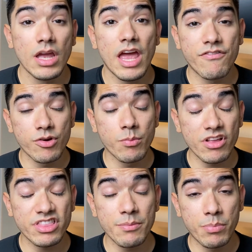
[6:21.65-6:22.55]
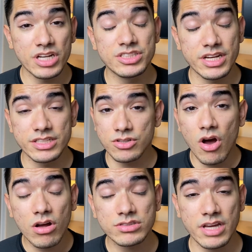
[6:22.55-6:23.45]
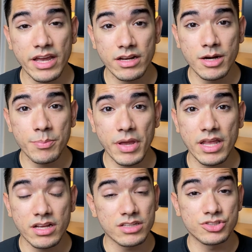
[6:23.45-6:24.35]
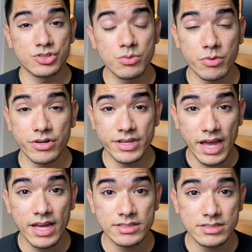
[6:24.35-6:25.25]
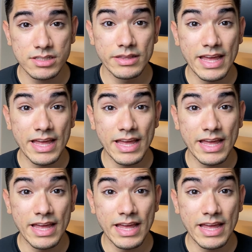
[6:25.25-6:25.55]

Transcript: If your monthly budget is all tied up in consumer debt,